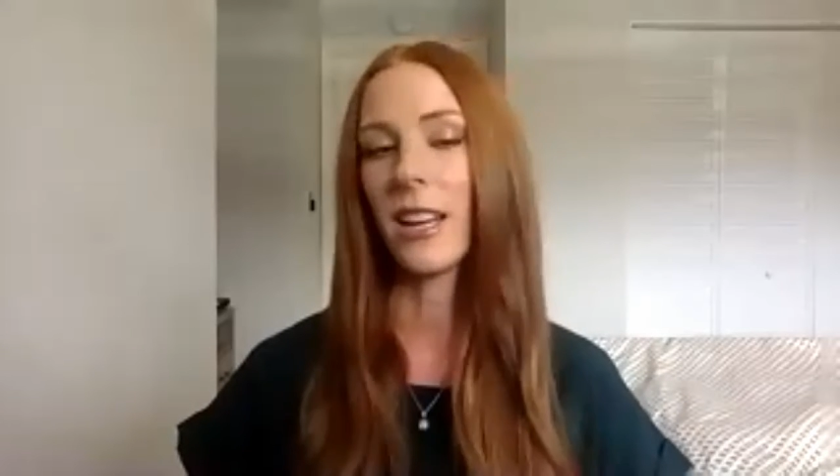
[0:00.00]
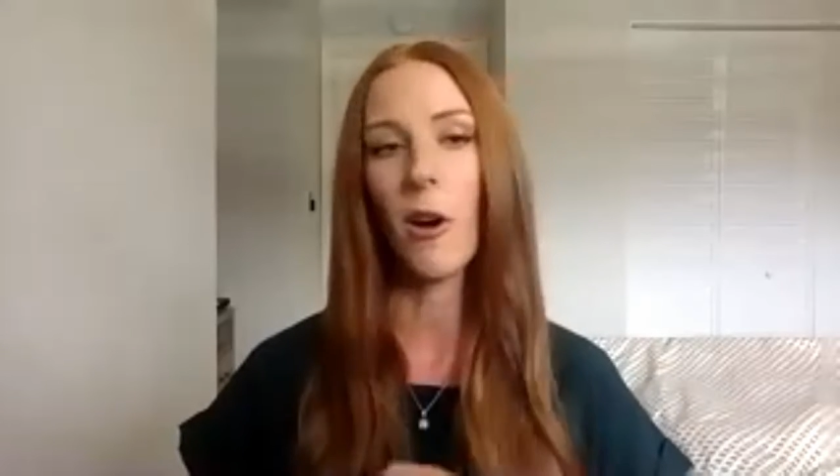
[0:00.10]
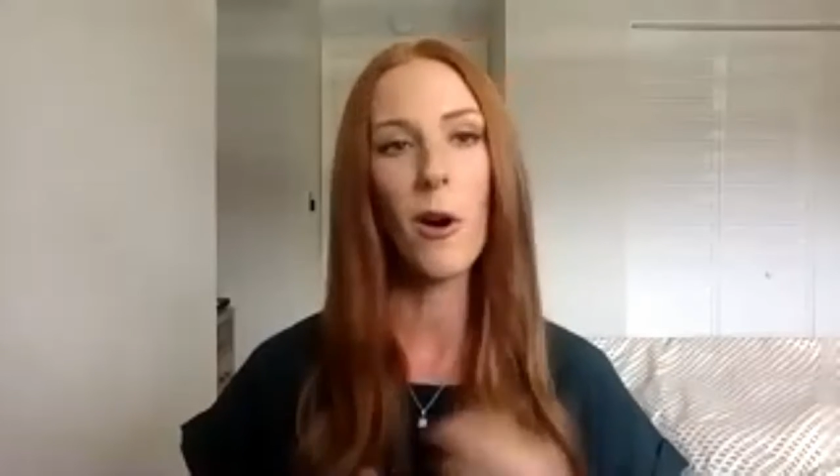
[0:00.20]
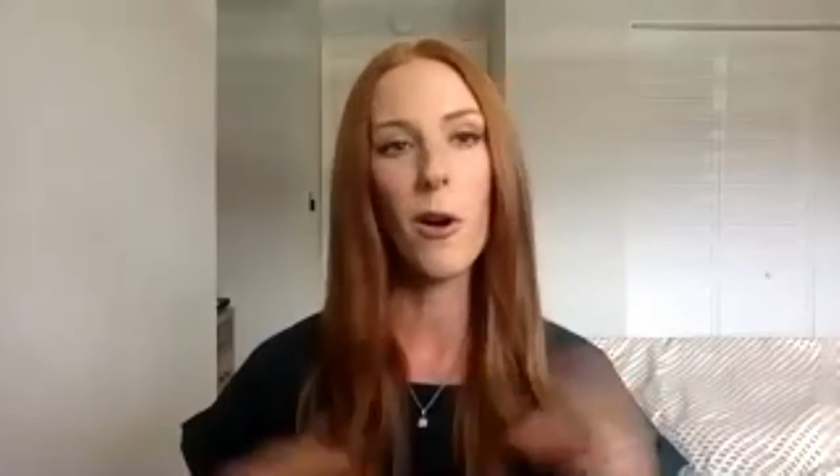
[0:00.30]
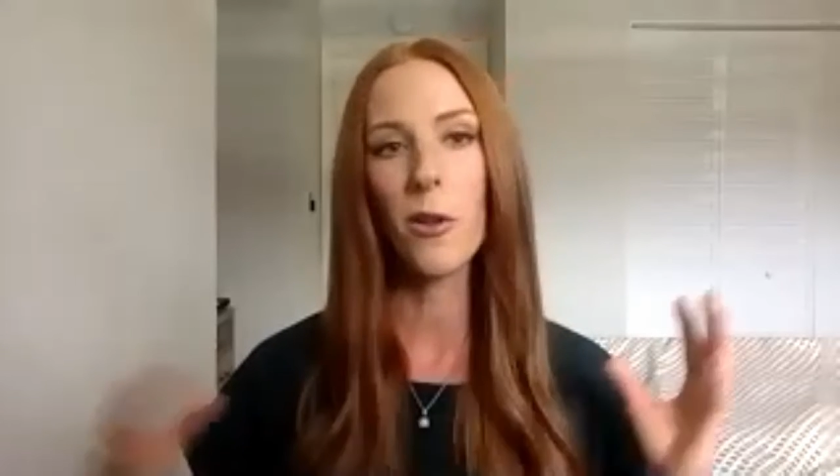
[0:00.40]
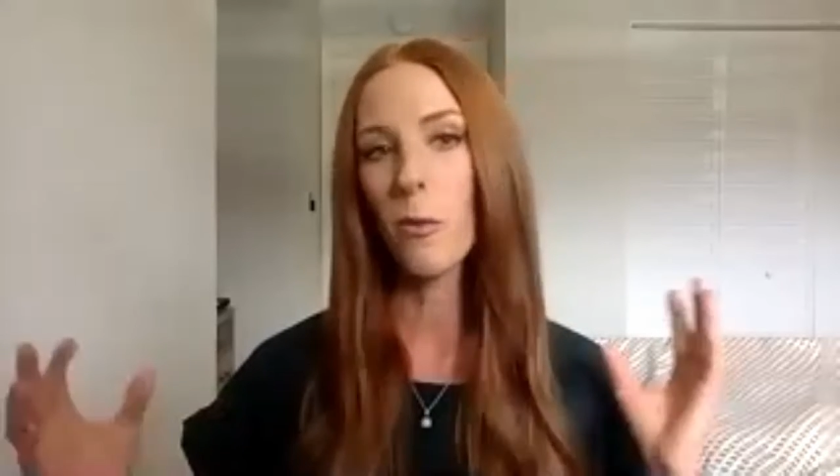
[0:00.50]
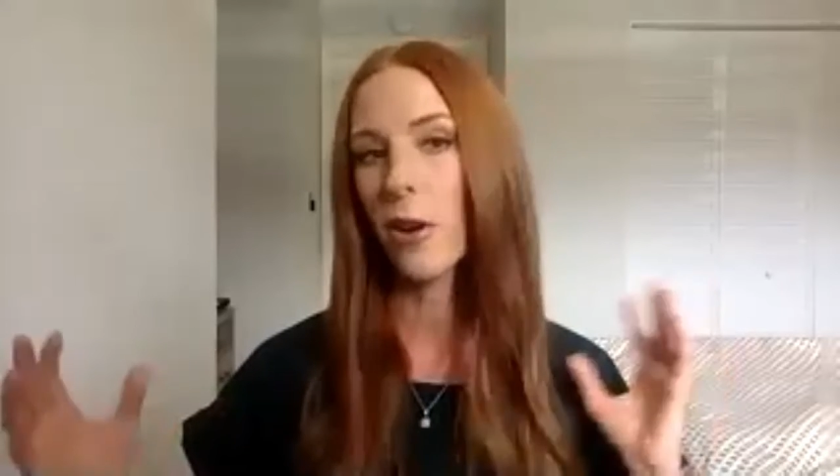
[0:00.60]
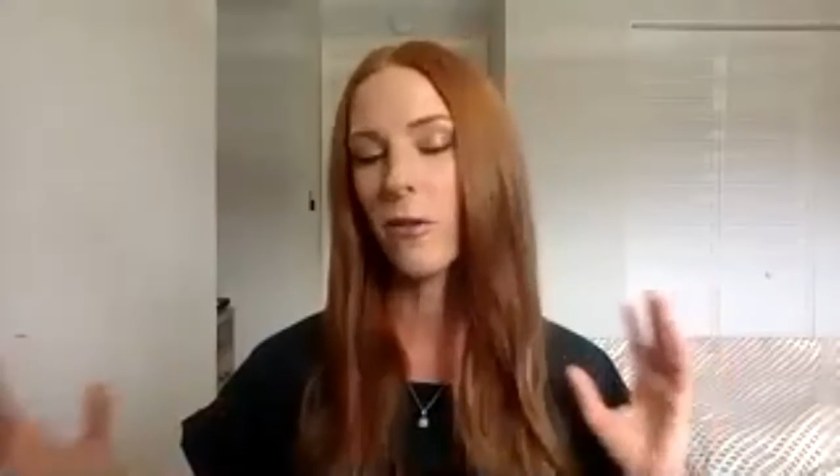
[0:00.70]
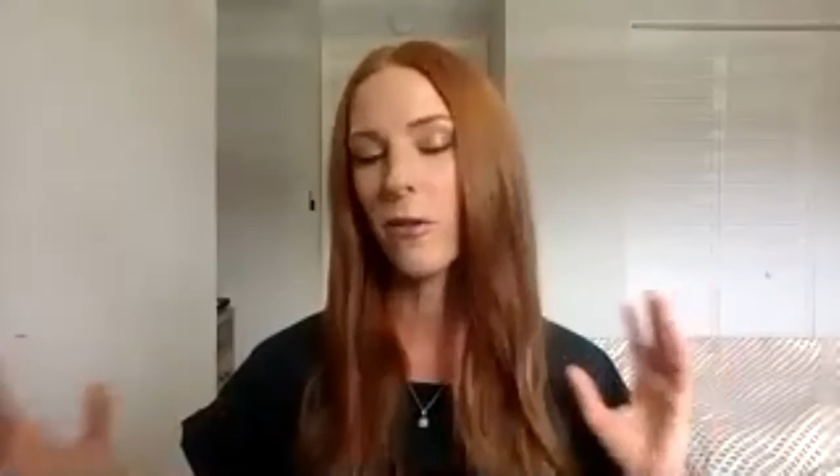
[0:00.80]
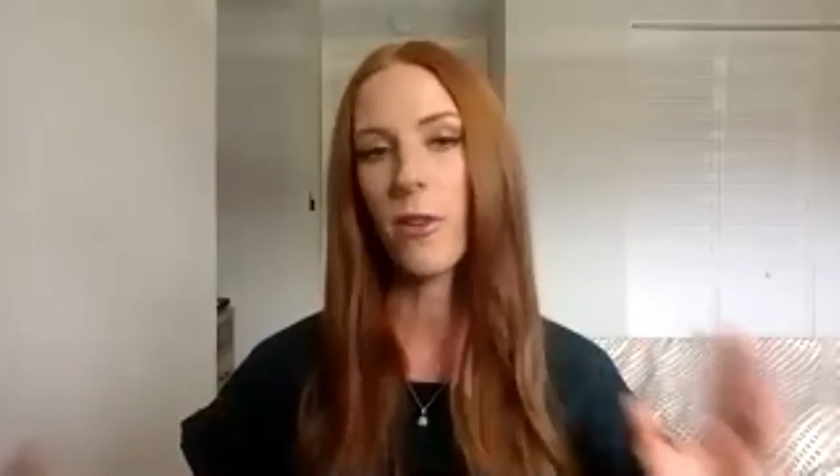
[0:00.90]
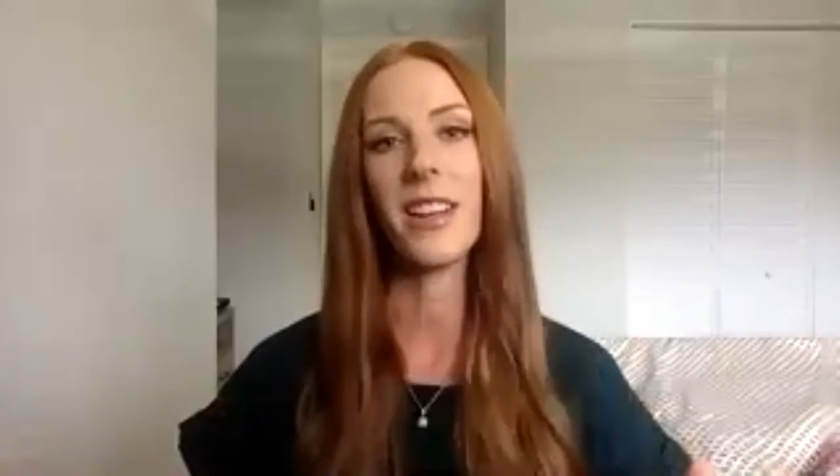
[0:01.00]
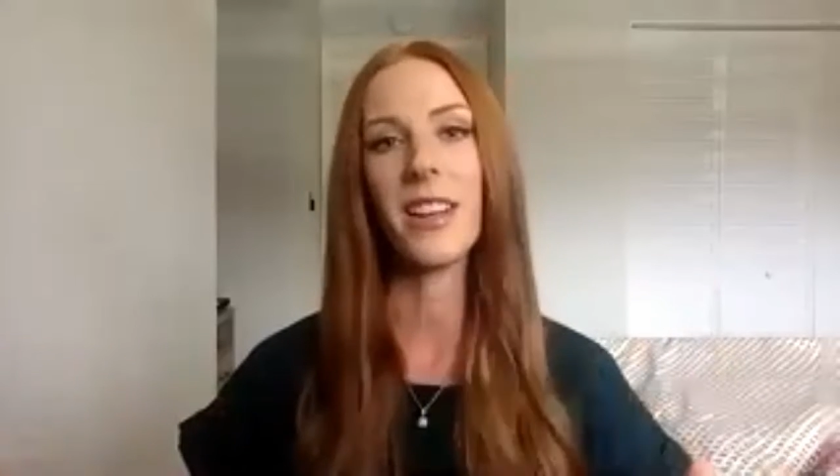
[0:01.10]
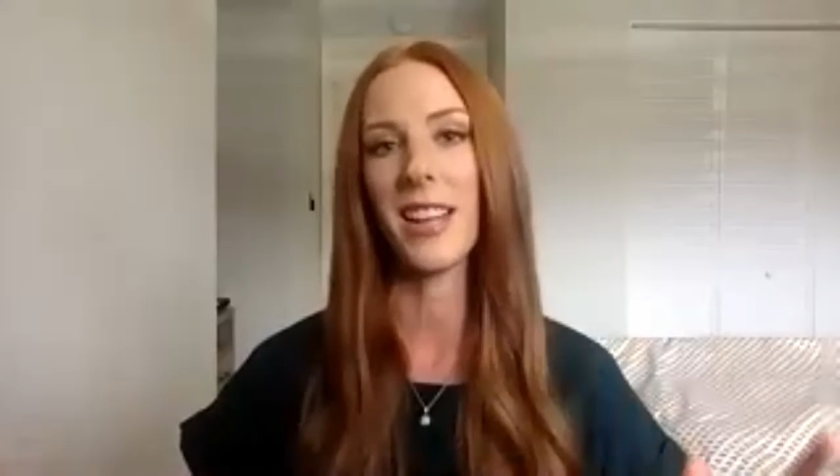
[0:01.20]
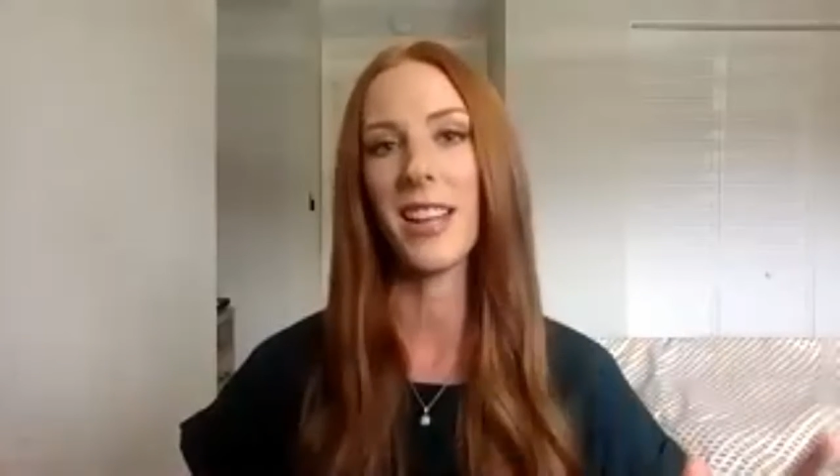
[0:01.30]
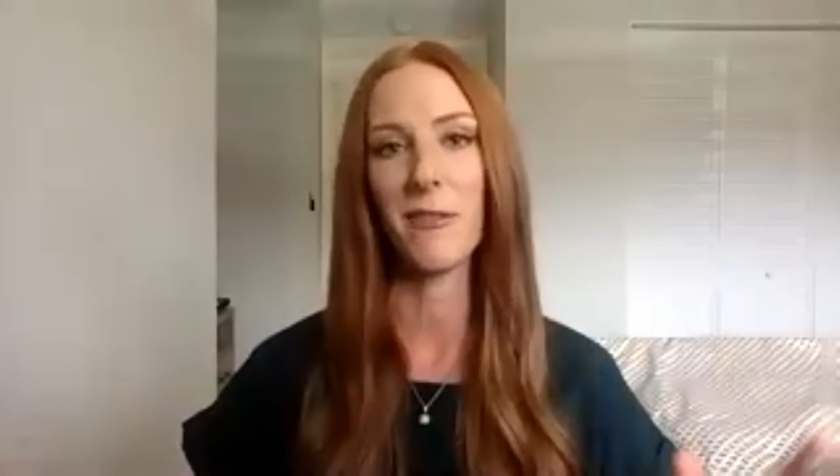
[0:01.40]
all the wonderful things
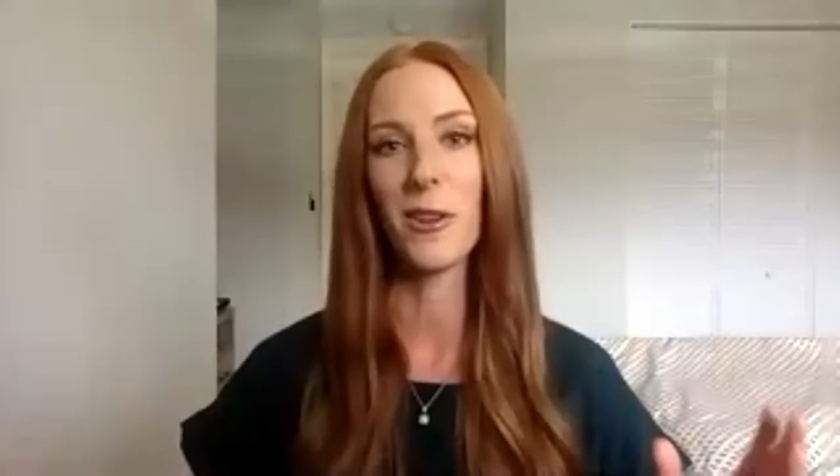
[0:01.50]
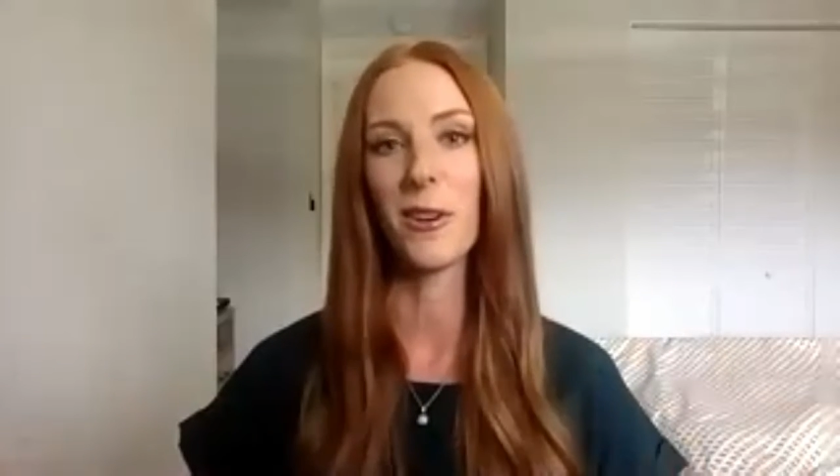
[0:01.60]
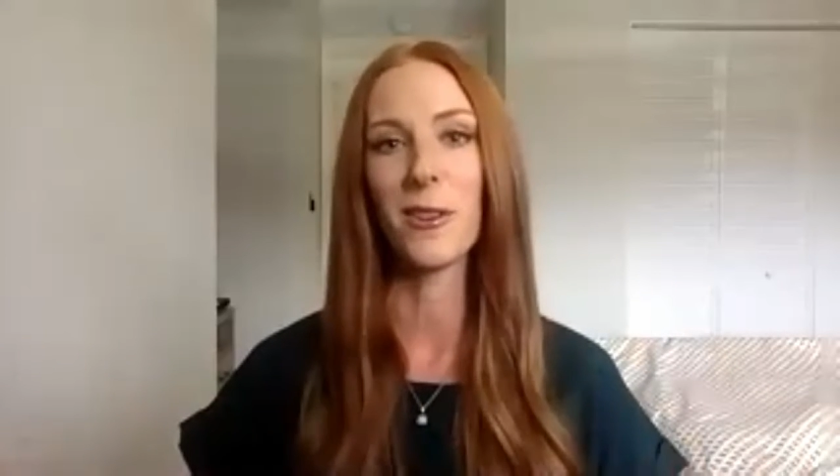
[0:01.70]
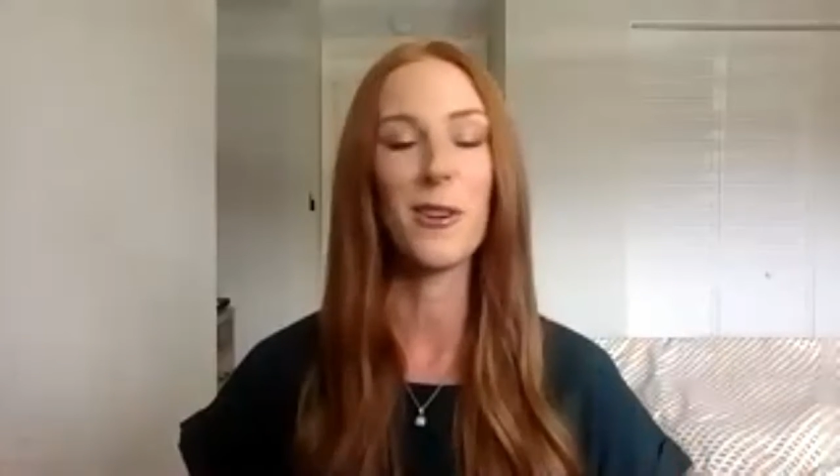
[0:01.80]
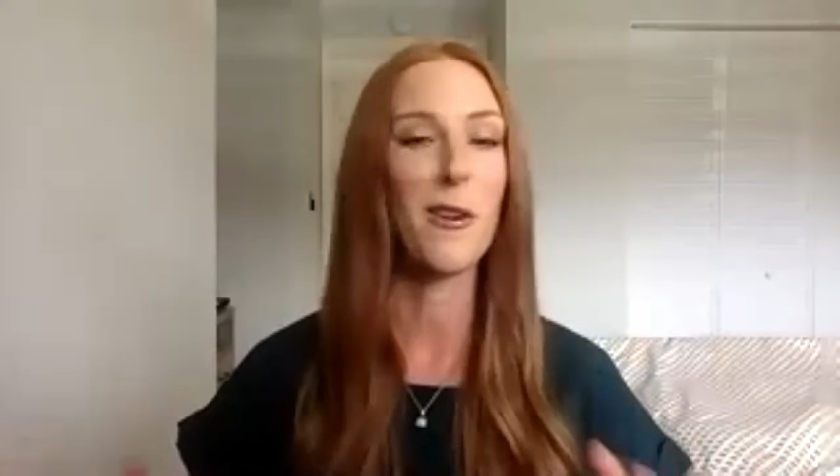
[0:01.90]
things that I've learned